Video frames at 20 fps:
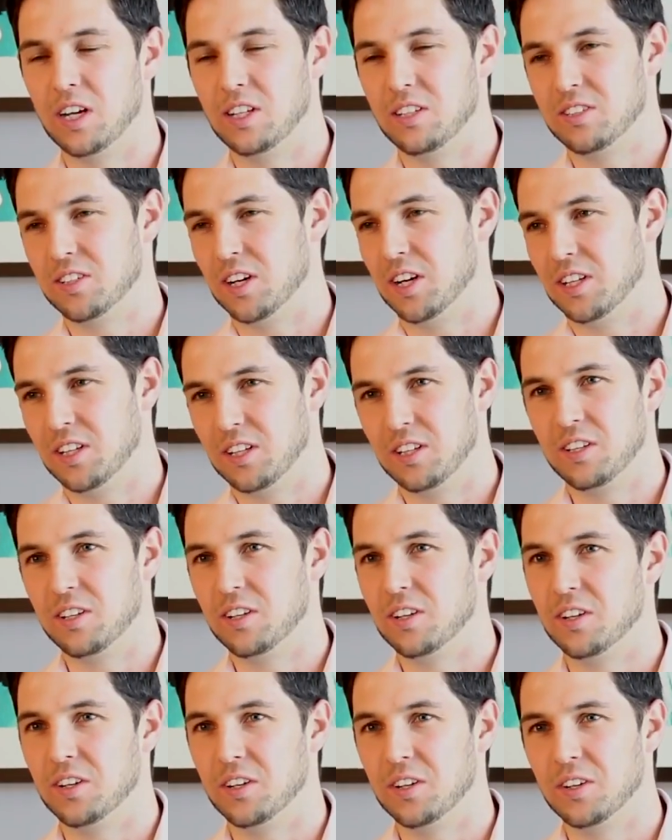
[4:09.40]
I decided
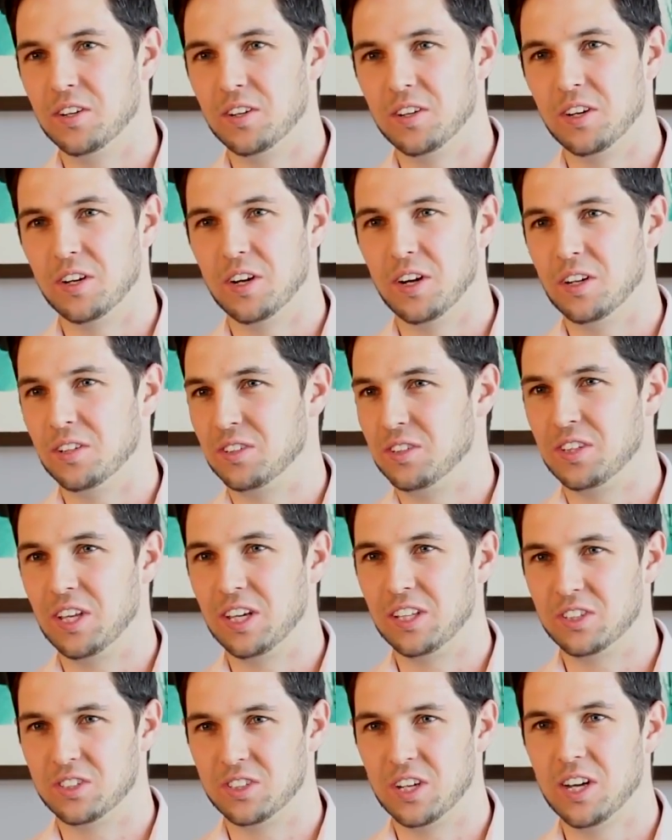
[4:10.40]
to
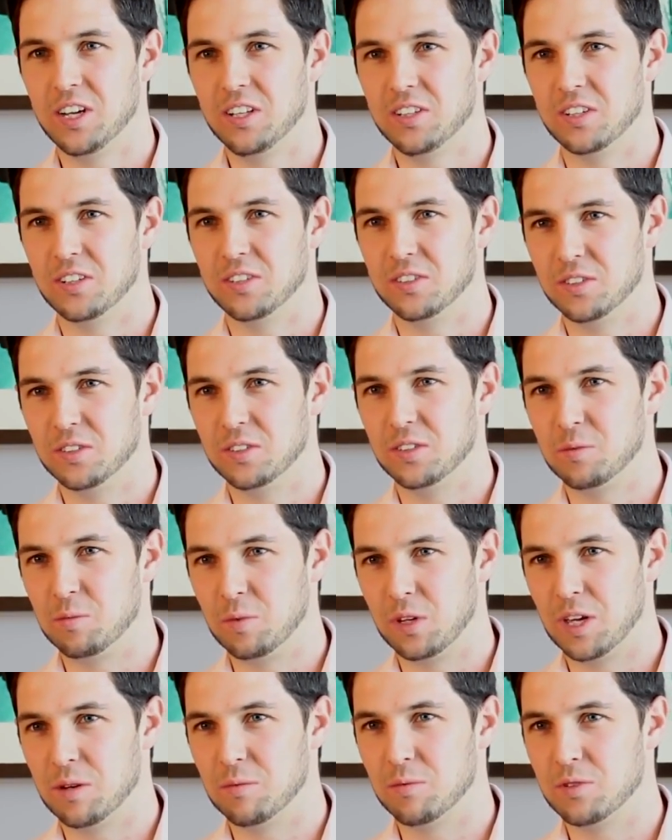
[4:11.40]
take the Shahada
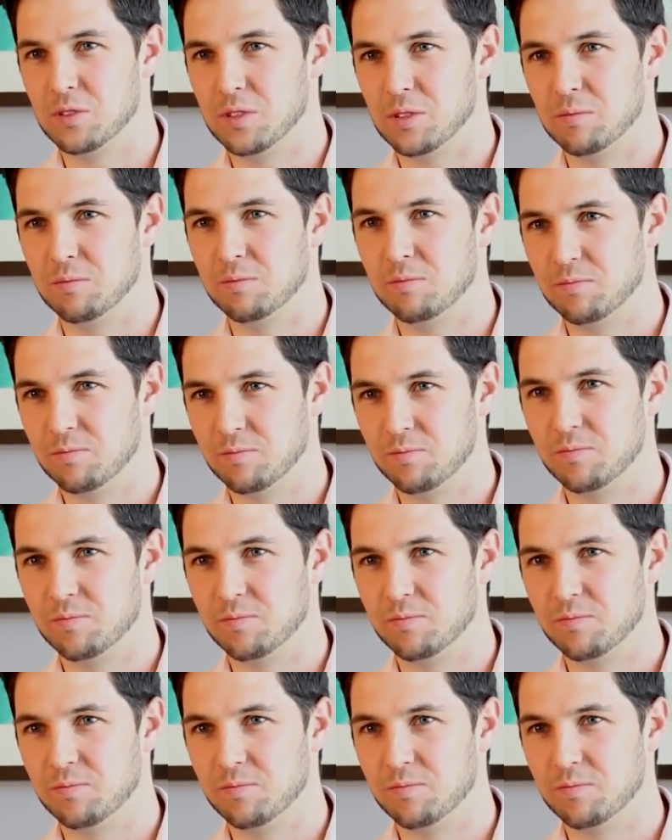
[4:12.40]
and became Muslim.